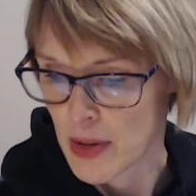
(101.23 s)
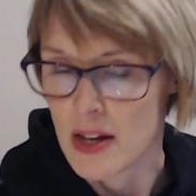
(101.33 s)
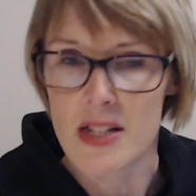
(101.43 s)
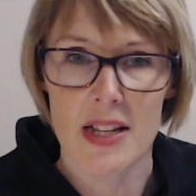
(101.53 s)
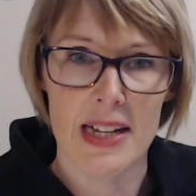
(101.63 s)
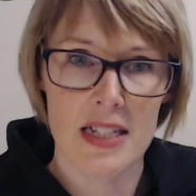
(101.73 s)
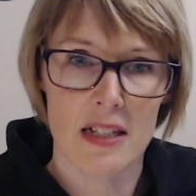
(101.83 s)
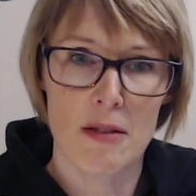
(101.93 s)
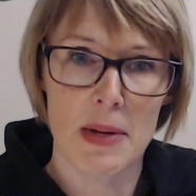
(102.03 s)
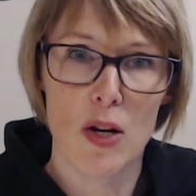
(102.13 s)
So this
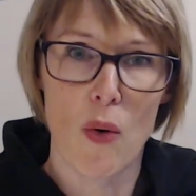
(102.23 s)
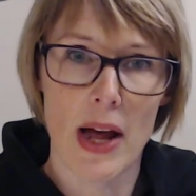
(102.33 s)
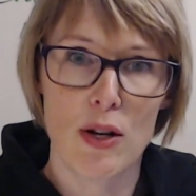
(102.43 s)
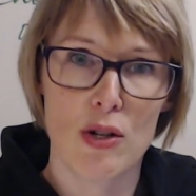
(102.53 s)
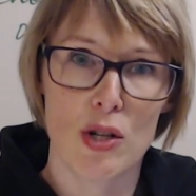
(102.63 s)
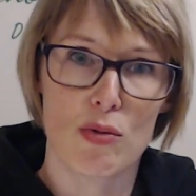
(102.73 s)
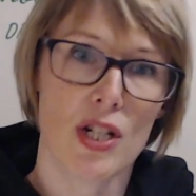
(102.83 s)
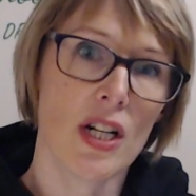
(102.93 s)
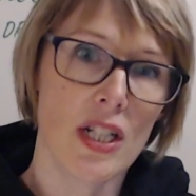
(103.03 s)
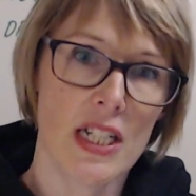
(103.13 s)
can be quite a good
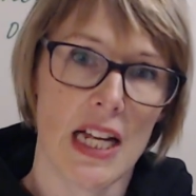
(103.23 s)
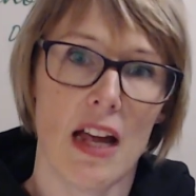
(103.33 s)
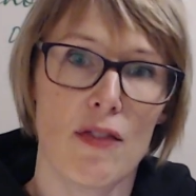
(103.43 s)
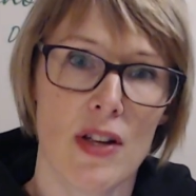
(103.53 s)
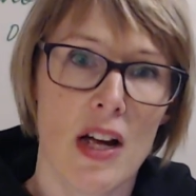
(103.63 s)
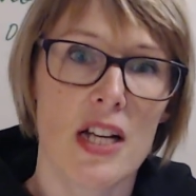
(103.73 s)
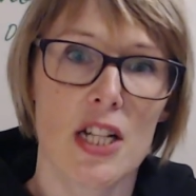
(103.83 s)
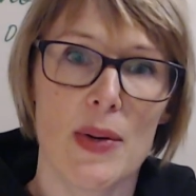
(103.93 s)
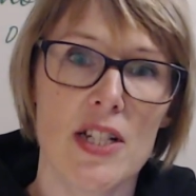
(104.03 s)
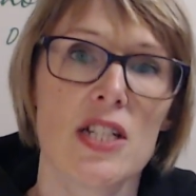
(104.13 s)
alternative,
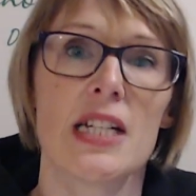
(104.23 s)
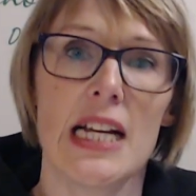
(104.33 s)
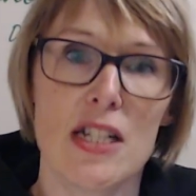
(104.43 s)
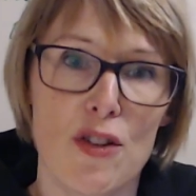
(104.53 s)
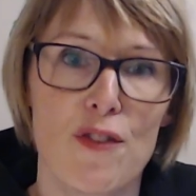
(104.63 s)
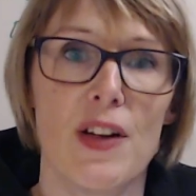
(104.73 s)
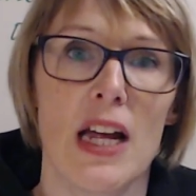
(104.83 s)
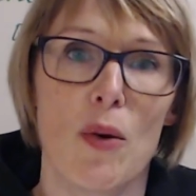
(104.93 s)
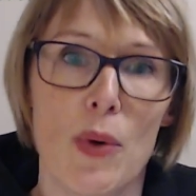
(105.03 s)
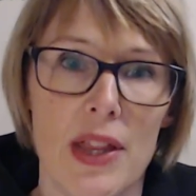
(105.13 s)
so it doesn't
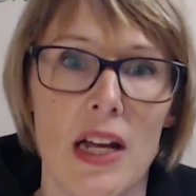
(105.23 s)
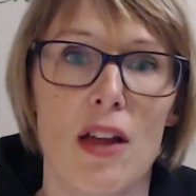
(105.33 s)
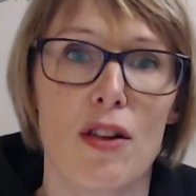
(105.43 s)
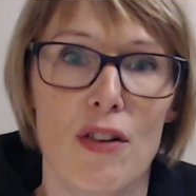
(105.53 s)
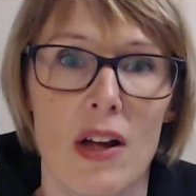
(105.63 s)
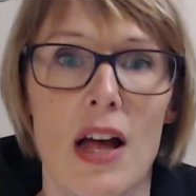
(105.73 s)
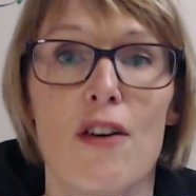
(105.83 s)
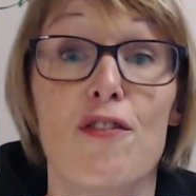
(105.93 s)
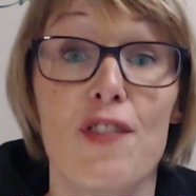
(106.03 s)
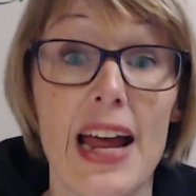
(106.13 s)
interfere with the other
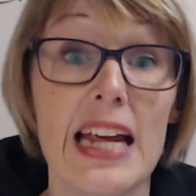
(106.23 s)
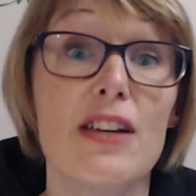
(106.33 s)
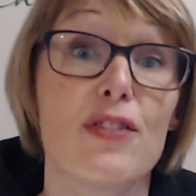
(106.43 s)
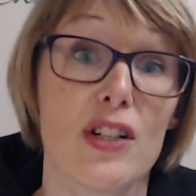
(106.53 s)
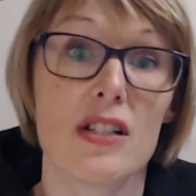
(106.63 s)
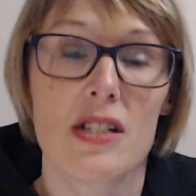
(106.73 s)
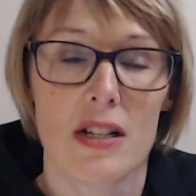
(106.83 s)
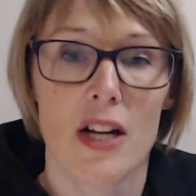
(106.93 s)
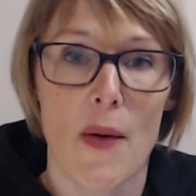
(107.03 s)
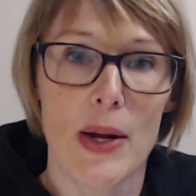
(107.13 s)
flavours
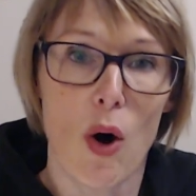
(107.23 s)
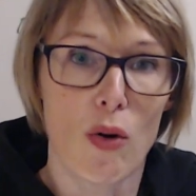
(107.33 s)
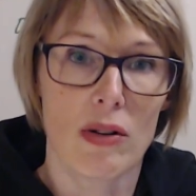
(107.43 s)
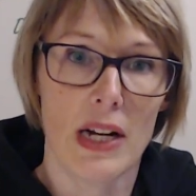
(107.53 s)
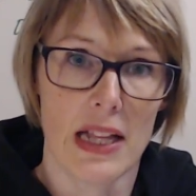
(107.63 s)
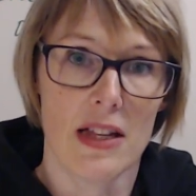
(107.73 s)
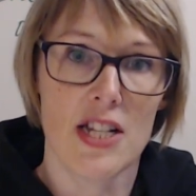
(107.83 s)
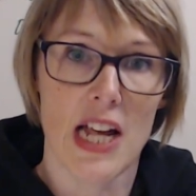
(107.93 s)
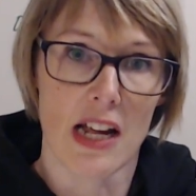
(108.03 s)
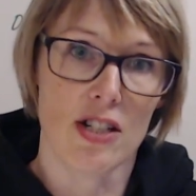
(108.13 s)
going on in the
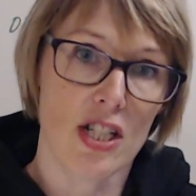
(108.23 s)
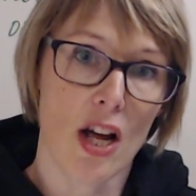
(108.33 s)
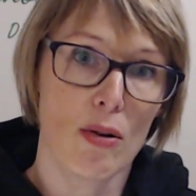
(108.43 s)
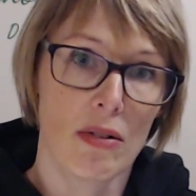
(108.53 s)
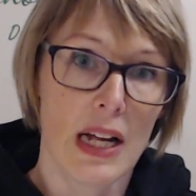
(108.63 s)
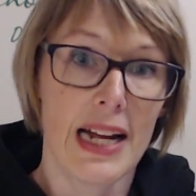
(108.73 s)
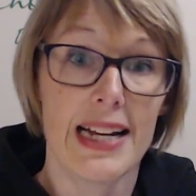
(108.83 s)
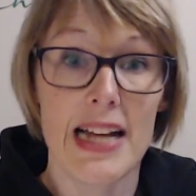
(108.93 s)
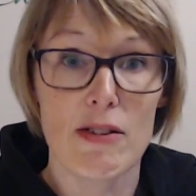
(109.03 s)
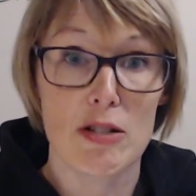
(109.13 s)
dish. So in
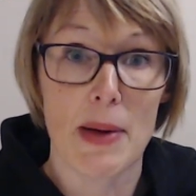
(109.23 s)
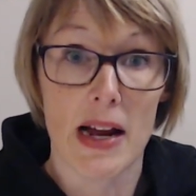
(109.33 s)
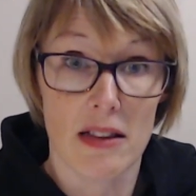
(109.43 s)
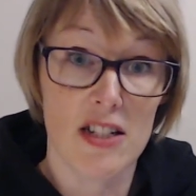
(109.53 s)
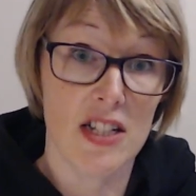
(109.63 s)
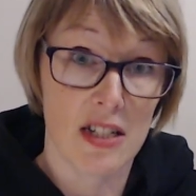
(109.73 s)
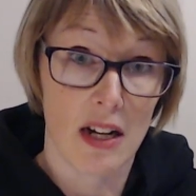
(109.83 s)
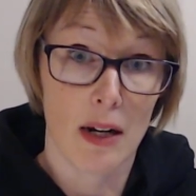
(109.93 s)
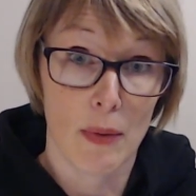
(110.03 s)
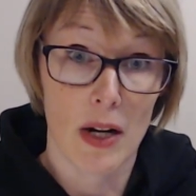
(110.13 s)
that respect, the
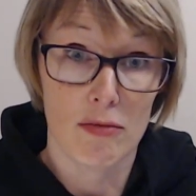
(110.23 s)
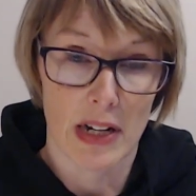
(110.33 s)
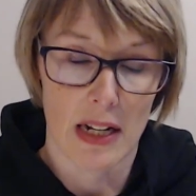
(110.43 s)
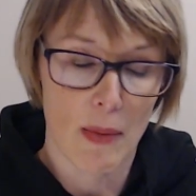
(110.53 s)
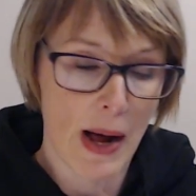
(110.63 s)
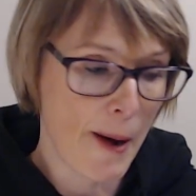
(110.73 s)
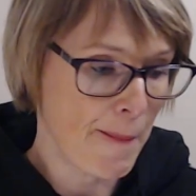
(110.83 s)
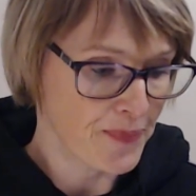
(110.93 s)
dessert worked really well.